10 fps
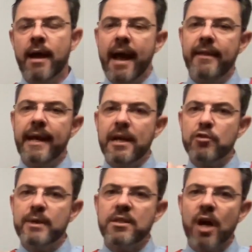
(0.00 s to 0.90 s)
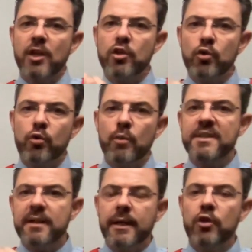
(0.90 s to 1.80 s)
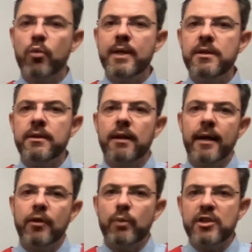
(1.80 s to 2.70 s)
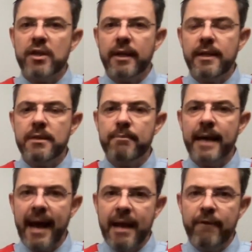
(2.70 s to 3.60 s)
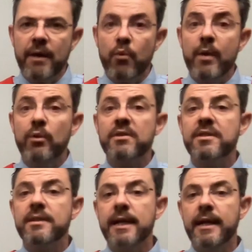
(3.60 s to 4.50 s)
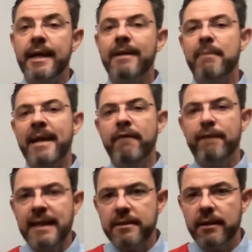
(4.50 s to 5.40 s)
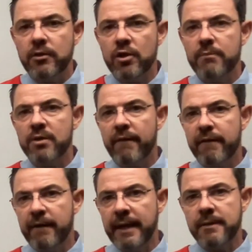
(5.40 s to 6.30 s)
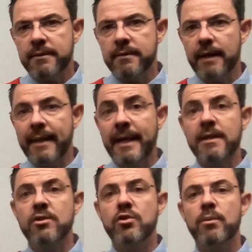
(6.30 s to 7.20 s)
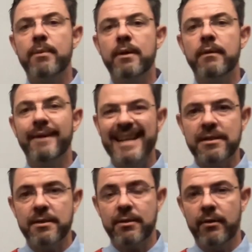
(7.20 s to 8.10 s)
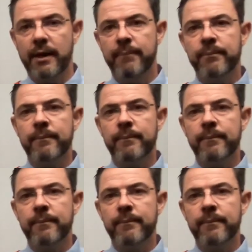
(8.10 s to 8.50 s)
And then as we start twisting and uh, twitching these behavior, we will see it manifest in terms of events. And that is super necessary.